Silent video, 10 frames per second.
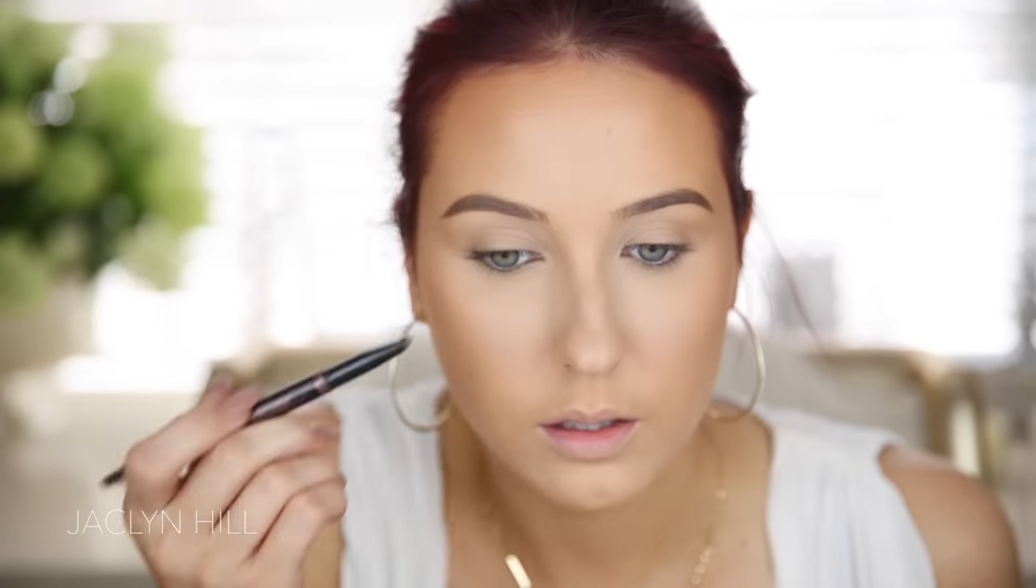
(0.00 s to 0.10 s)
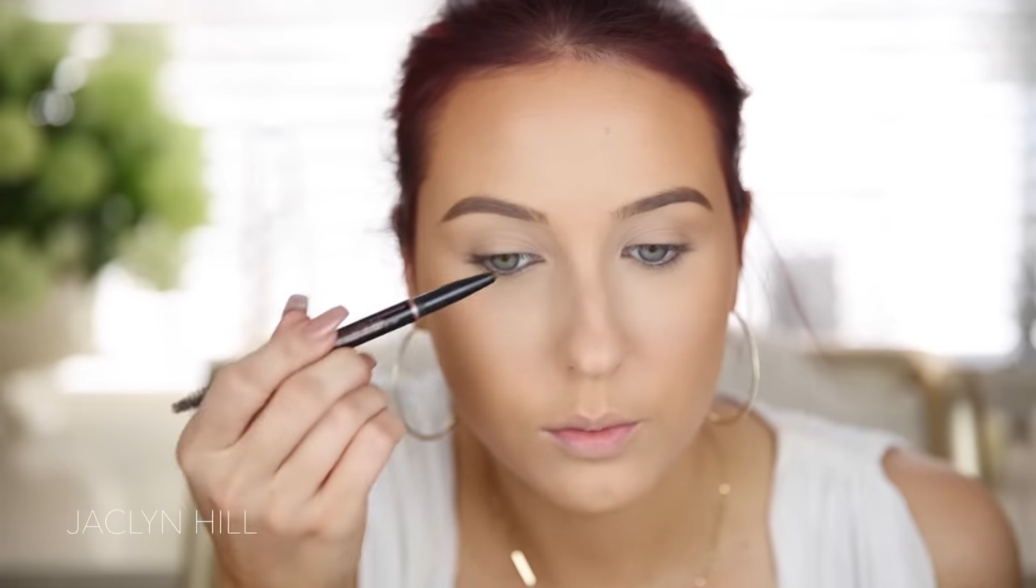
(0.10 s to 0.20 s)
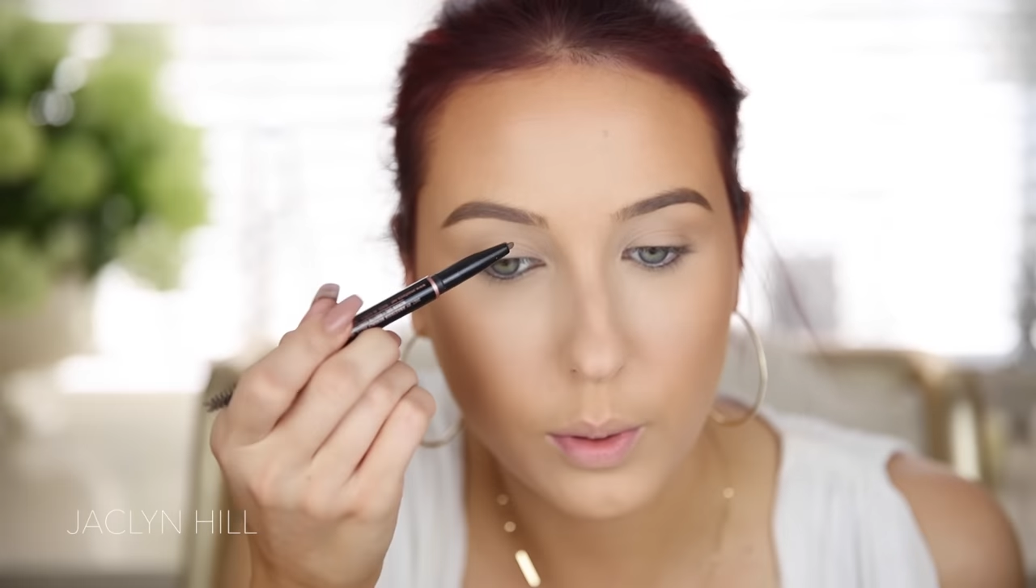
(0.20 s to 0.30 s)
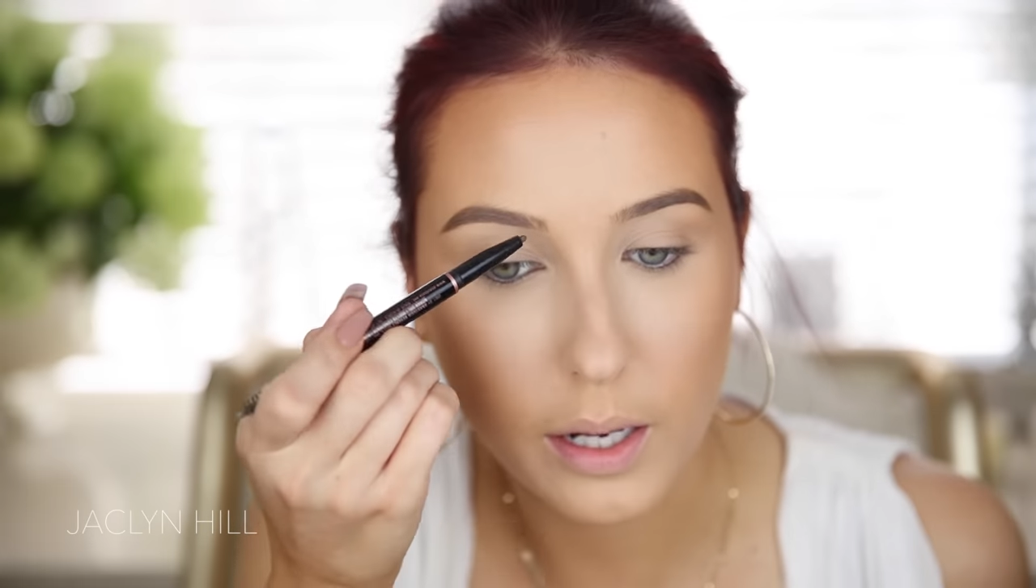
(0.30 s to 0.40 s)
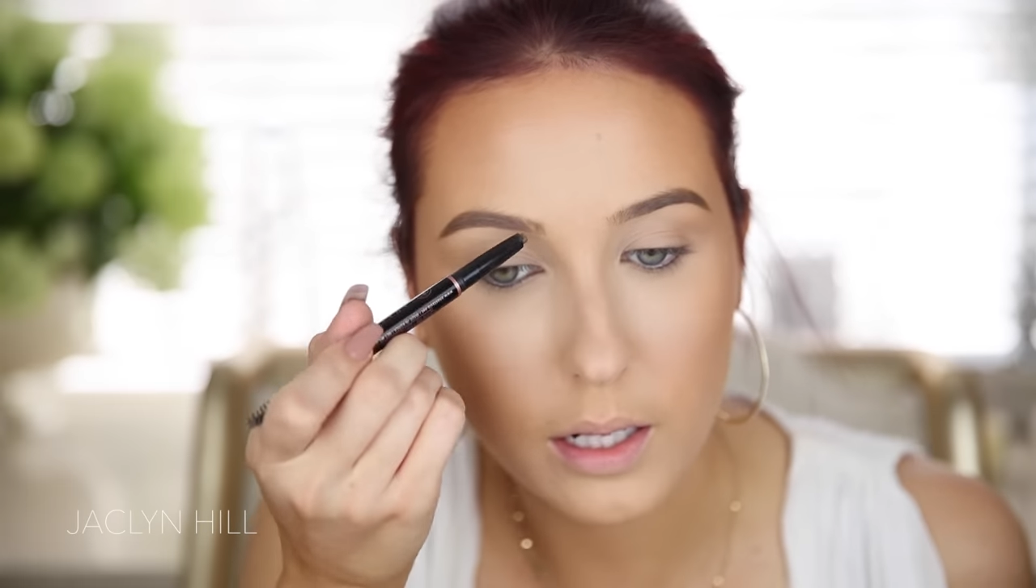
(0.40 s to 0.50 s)

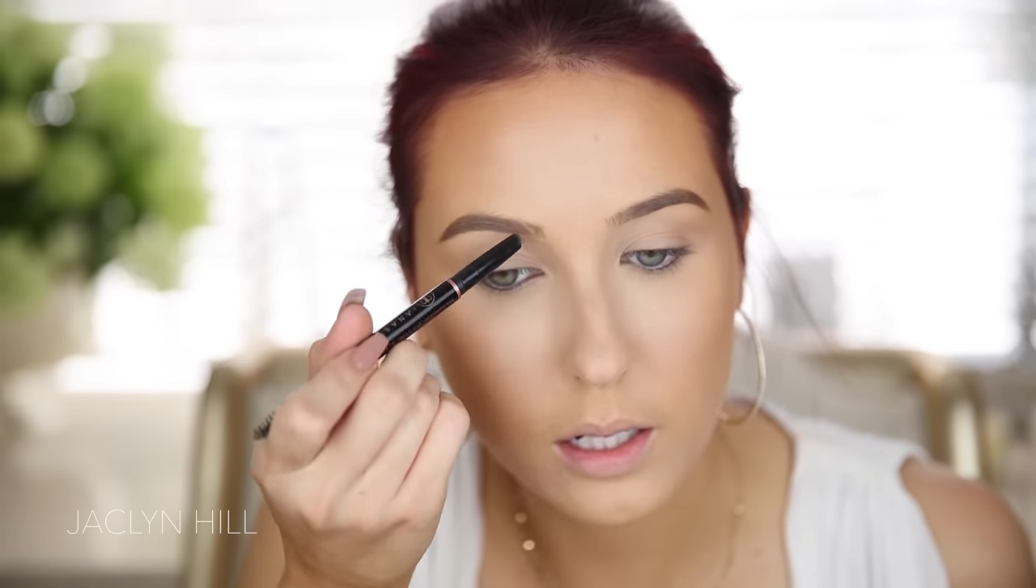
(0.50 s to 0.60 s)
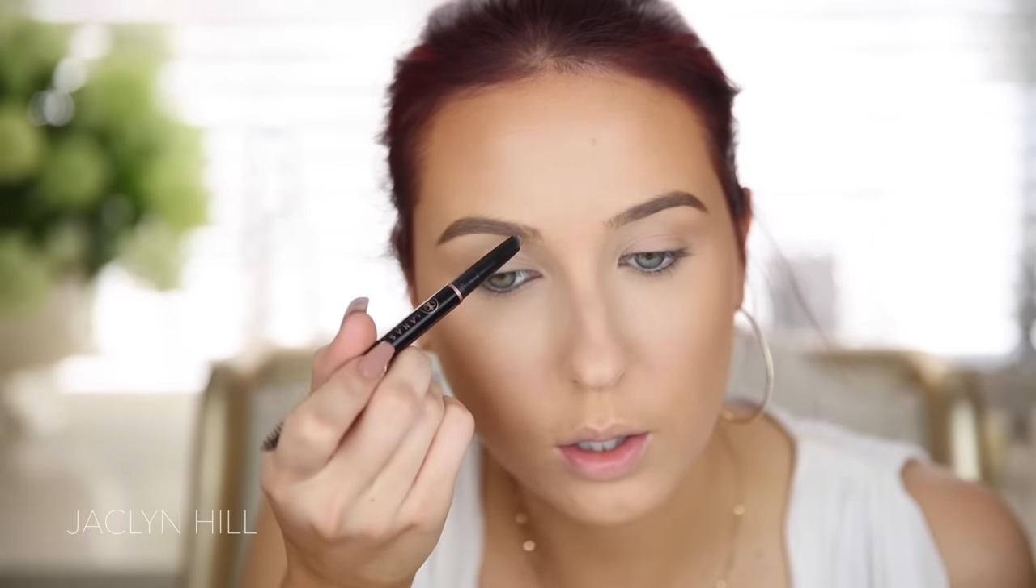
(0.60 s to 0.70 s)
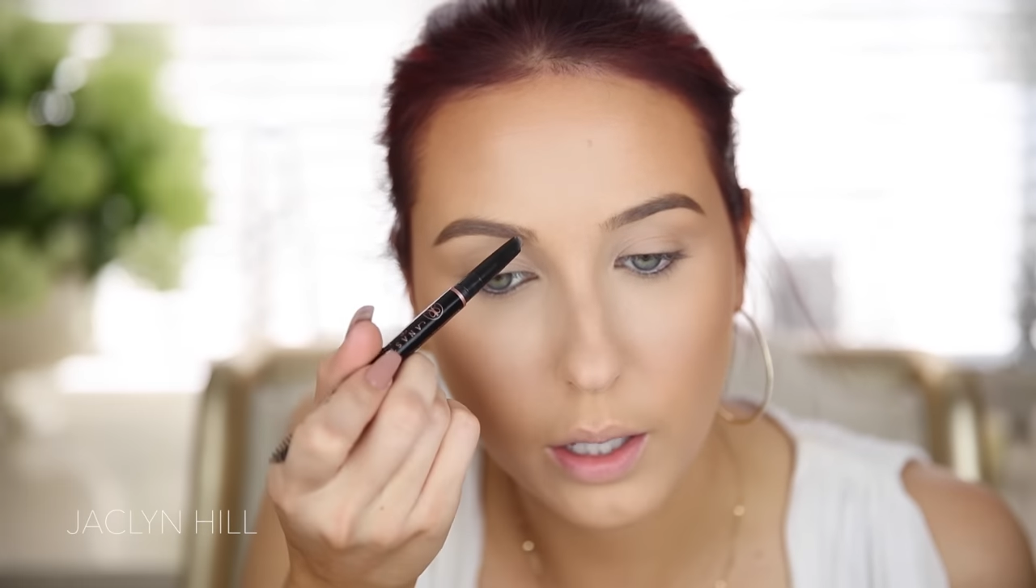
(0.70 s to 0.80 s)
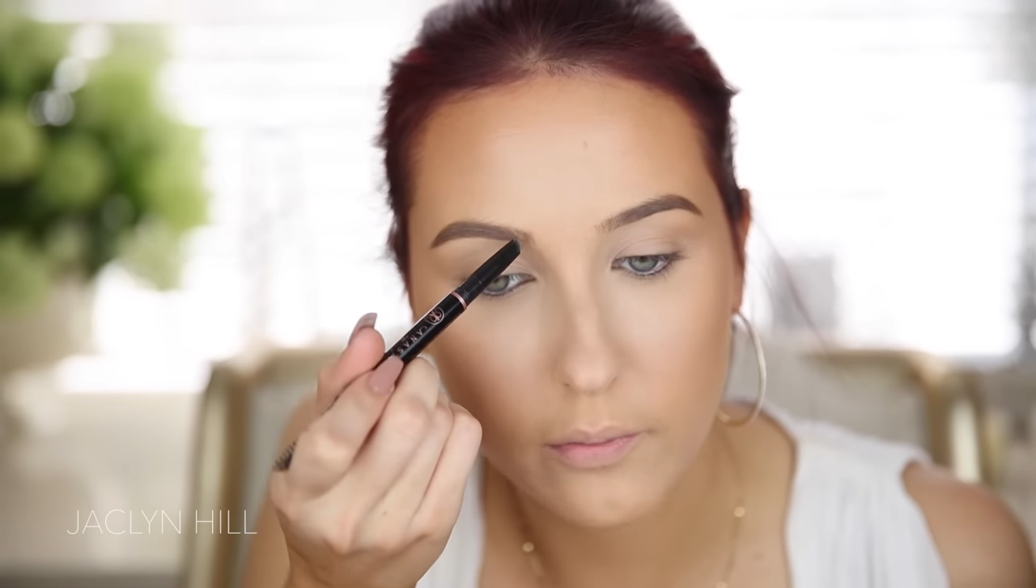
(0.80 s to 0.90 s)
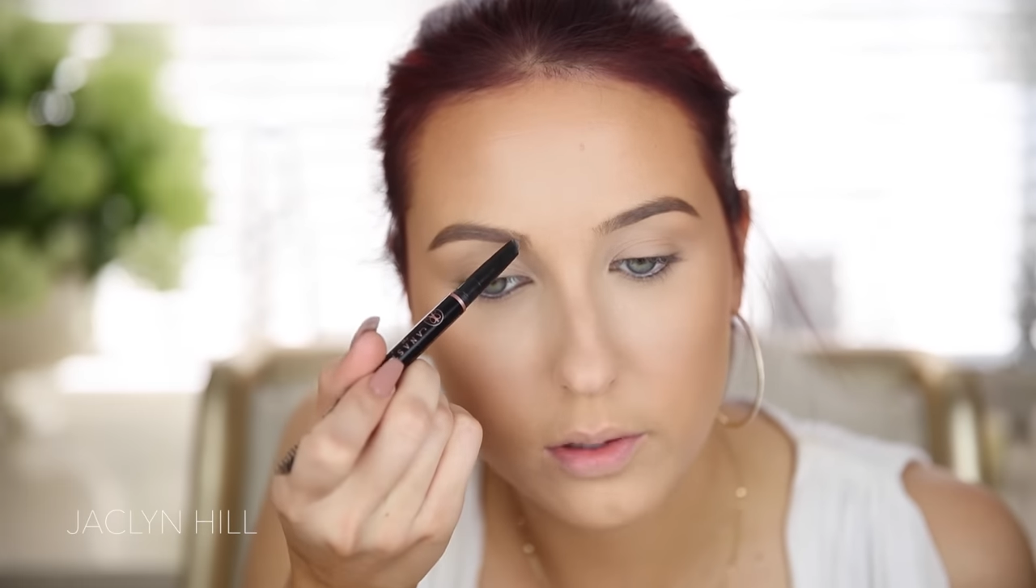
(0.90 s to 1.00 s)
And right
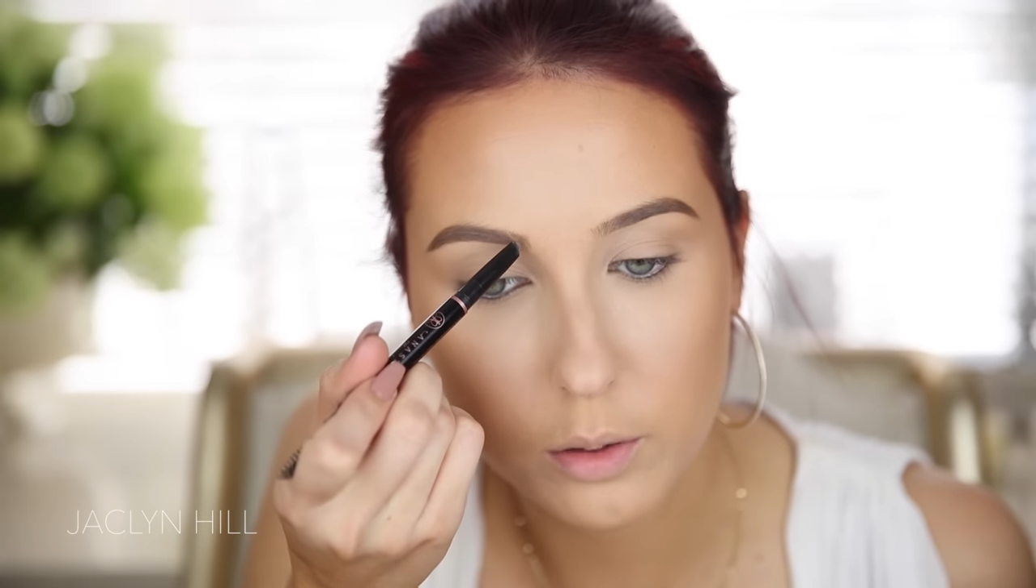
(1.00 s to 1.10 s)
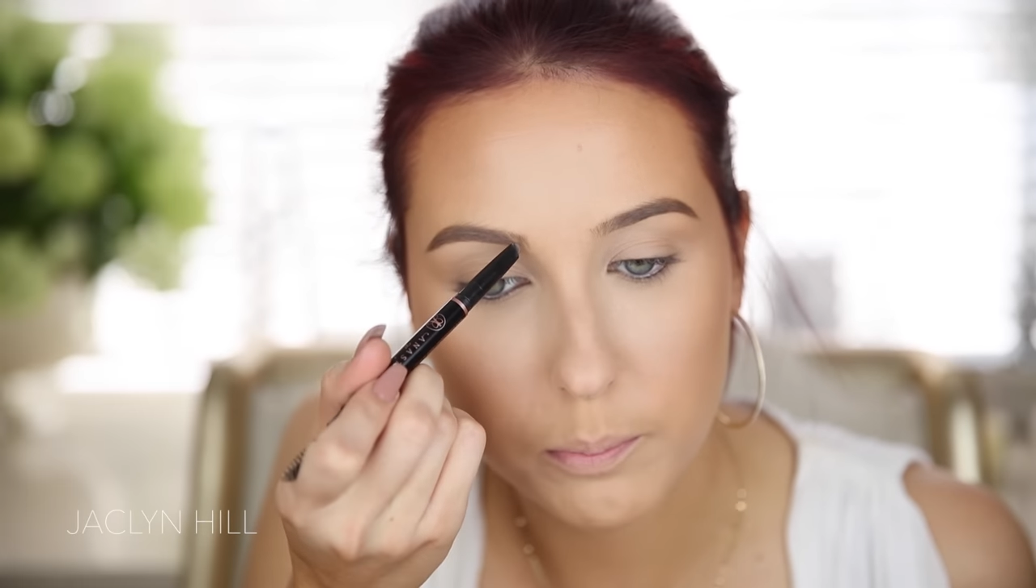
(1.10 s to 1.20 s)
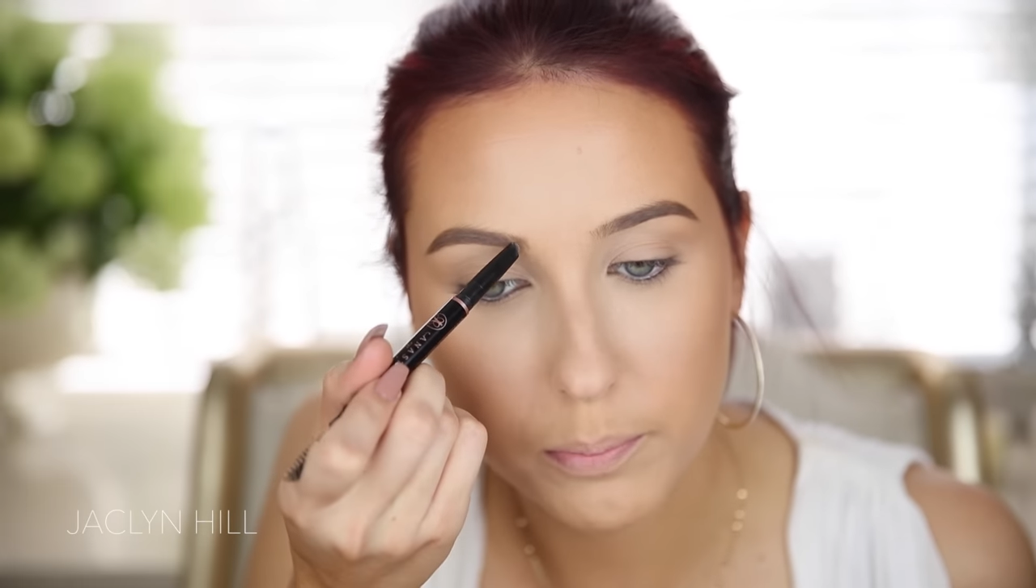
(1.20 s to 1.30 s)
here I have a little